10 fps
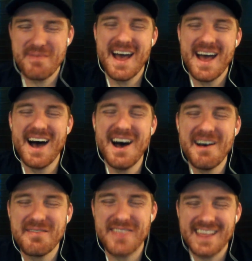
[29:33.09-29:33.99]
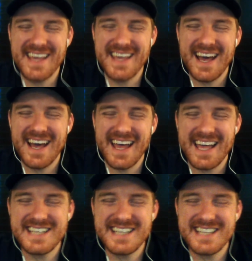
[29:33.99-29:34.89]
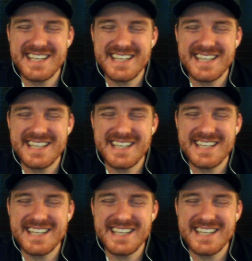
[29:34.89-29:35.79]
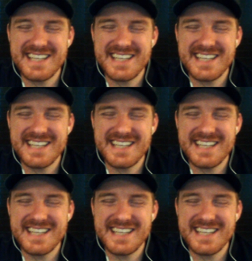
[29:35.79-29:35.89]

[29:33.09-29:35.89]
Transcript: of the NCAA